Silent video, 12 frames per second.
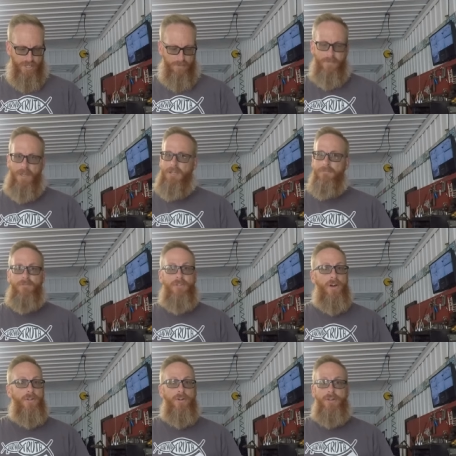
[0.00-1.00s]
something that can be
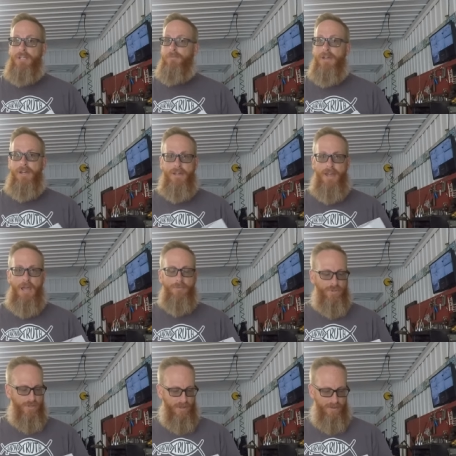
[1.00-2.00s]
found on eBay,
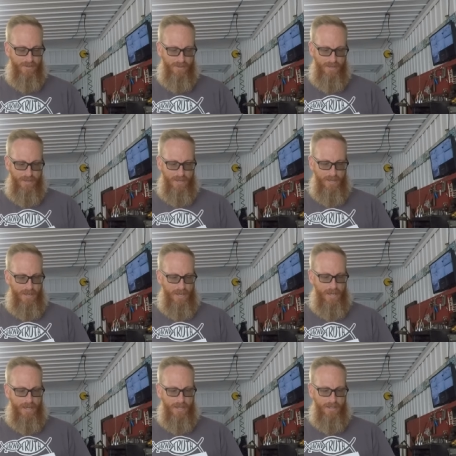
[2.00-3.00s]
Amazon,
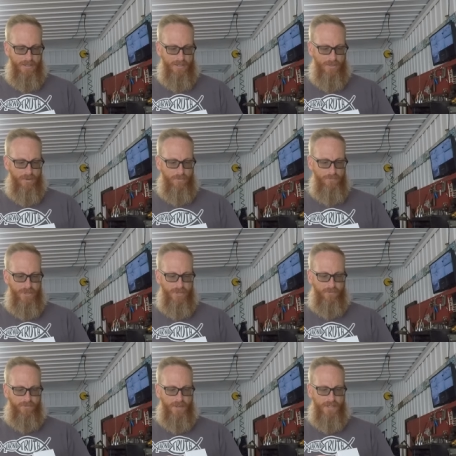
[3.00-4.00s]
and it's called Mr.
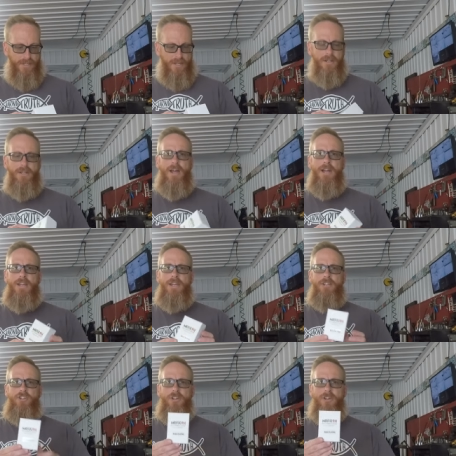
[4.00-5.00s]
Fix
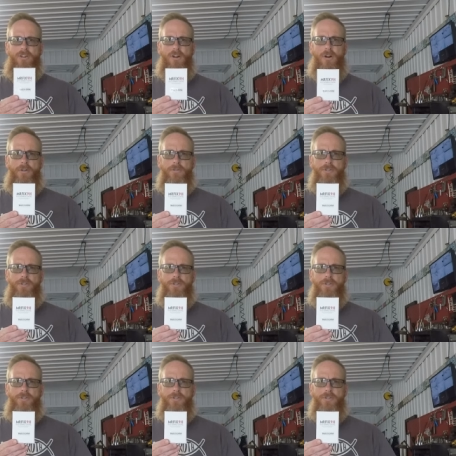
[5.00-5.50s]
9H Auto